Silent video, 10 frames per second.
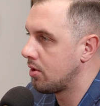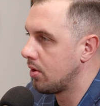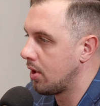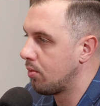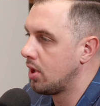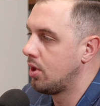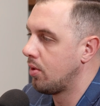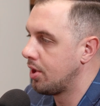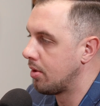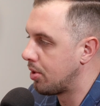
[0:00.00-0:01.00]
So, like, really
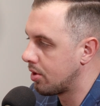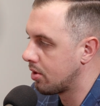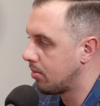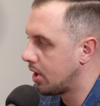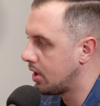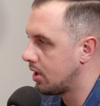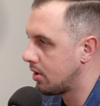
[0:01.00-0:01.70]
knowing your personal budget is